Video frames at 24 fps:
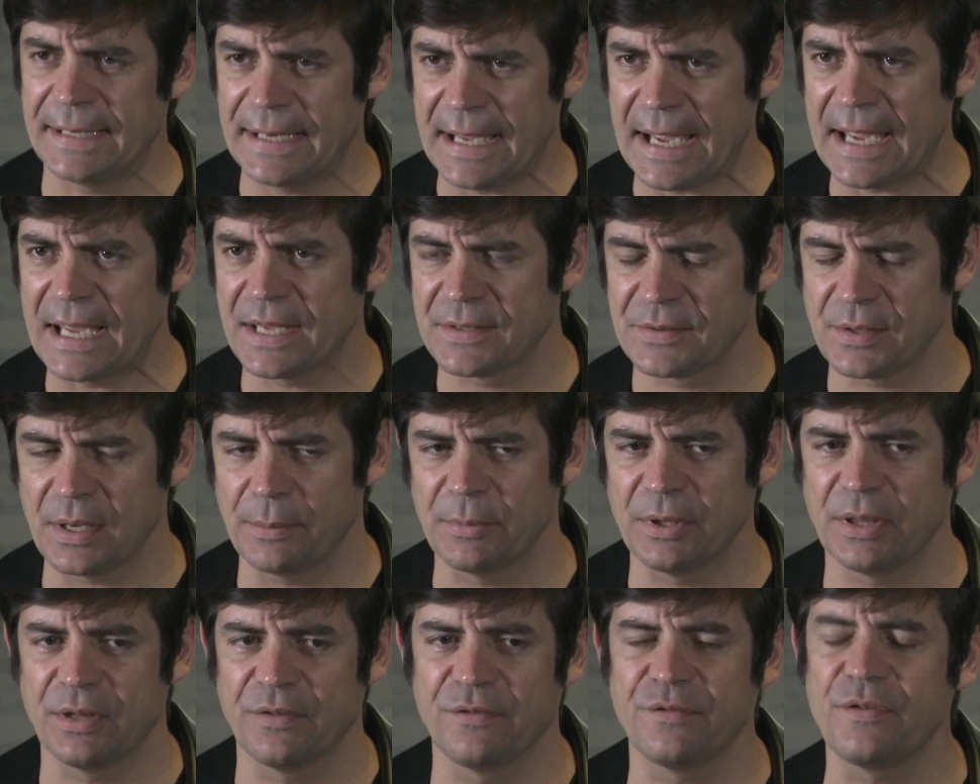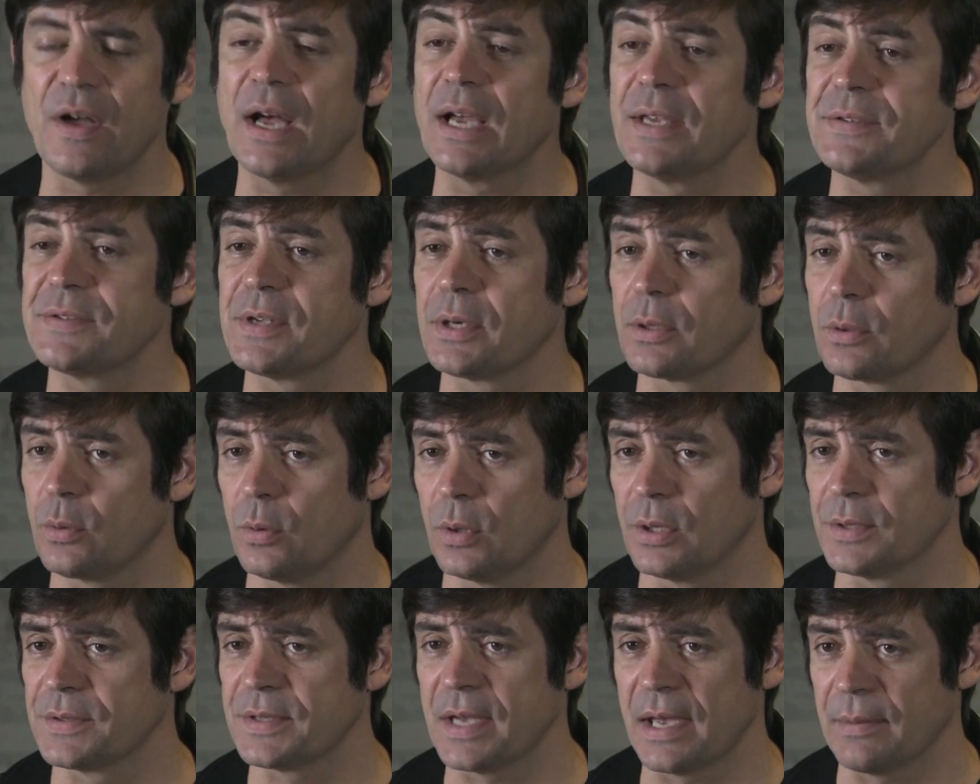it has, I mean, the FISA
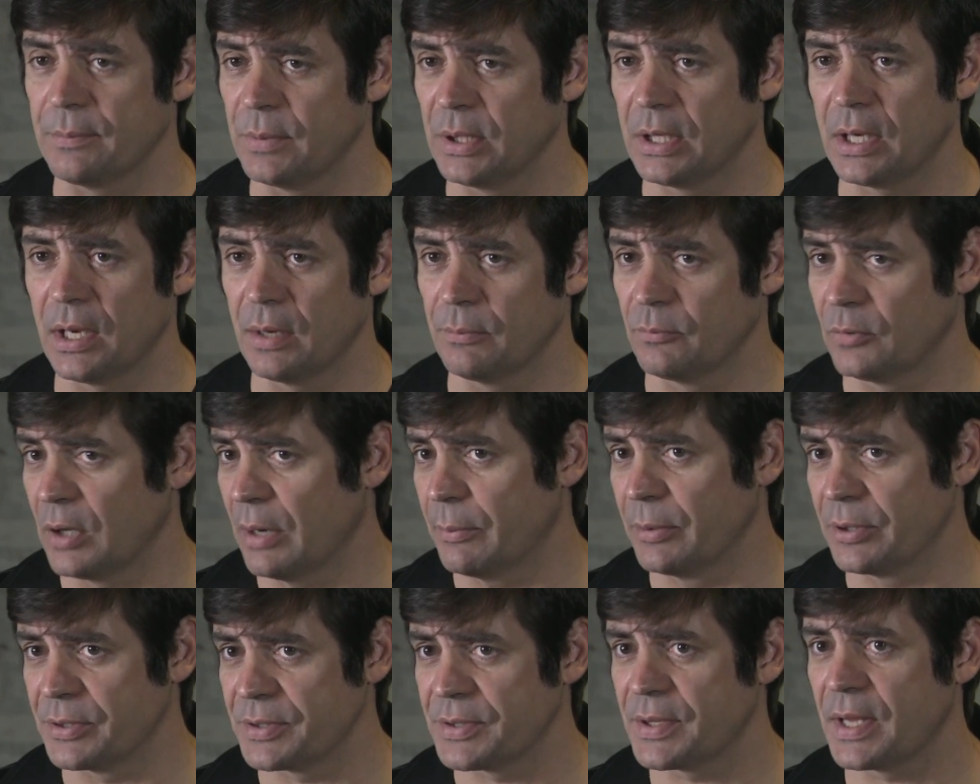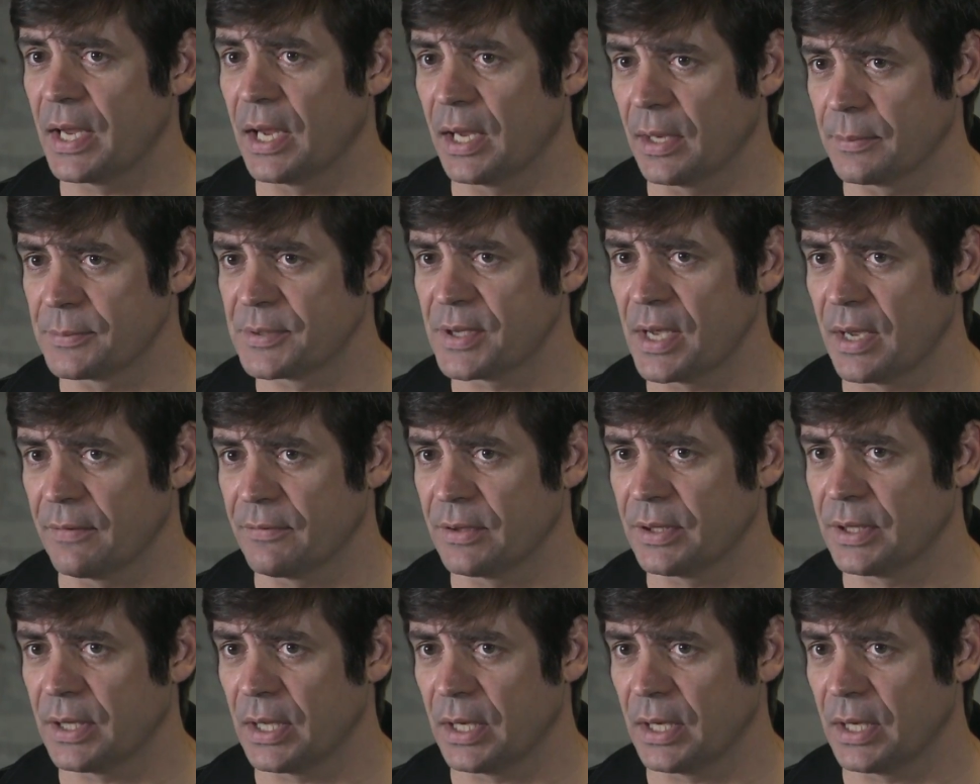courts have become rubber stamps, haven't